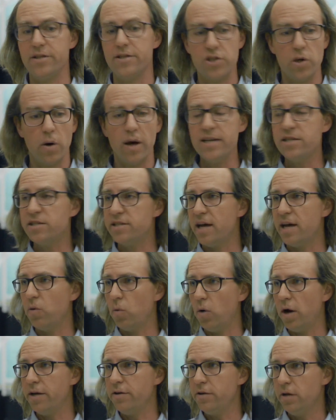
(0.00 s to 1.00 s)
So
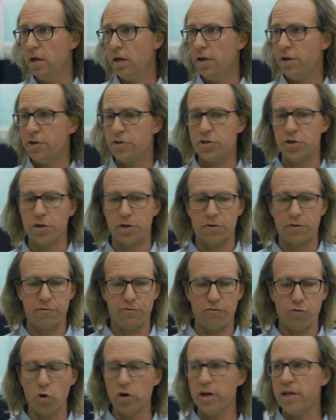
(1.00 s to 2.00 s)
ICESat-1 took
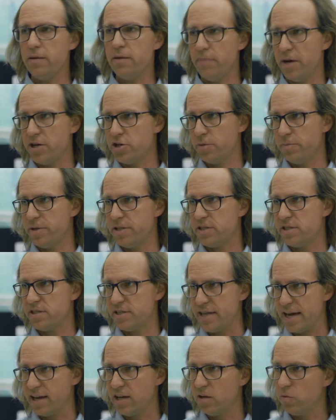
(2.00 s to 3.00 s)
40 measurements a
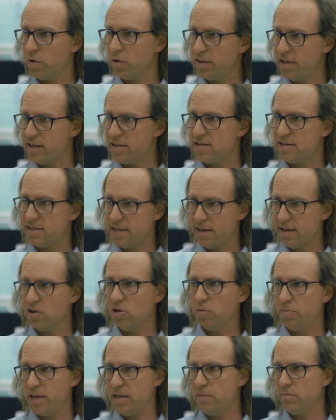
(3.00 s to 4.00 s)
second with its
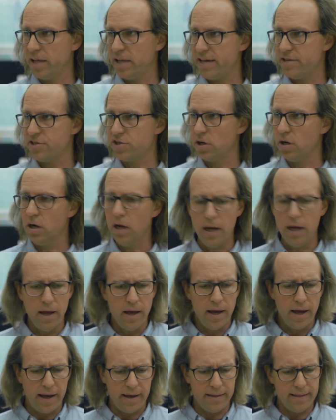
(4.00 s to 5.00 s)
single beam laser
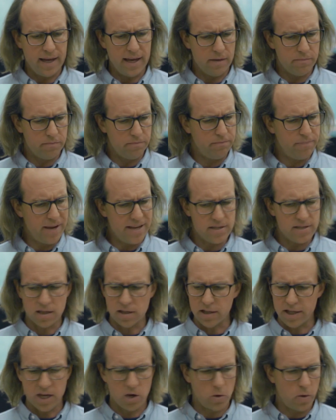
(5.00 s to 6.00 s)
and that
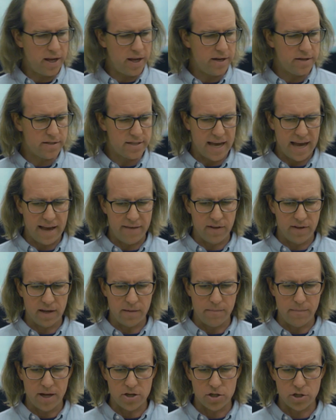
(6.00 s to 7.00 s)
basically equated to having
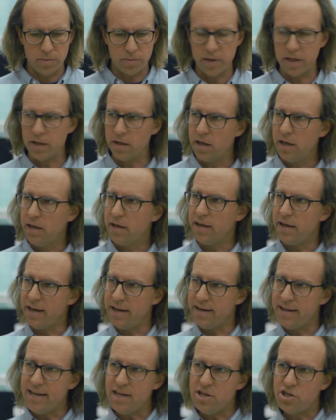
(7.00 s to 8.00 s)
a measurement
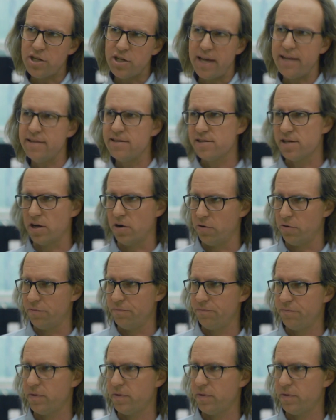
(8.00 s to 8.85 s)
in each end zone